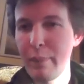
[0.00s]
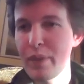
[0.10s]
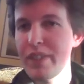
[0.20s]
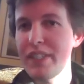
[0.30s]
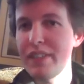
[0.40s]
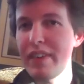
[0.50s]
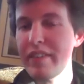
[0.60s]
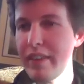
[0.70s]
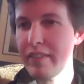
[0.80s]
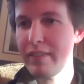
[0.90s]
So this is a
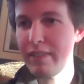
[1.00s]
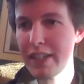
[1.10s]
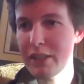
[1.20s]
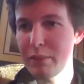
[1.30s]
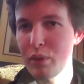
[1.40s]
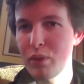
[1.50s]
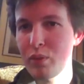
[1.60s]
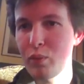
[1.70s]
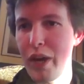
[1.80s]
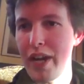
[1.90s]
very, very flexible
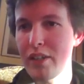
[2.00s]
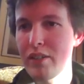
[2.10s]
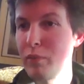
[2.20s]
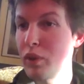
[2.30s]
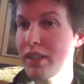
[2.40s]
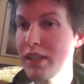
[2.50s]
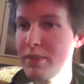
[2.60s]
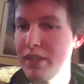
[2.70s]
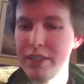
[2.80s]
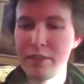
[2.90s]
way of modeling time
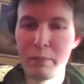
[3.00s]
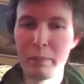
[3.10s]
series.